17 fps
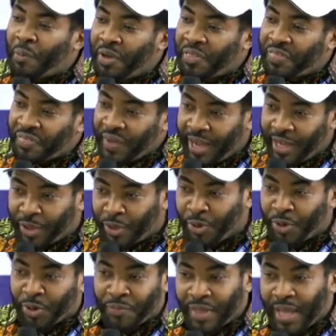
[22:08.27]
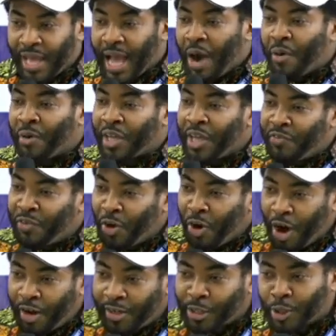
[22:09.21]
we thank you. I will give you
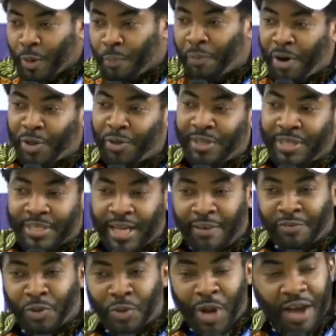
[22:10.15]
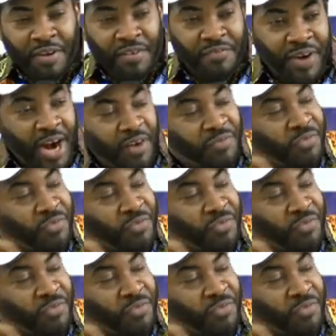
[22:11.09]
all the support you deserve to have a very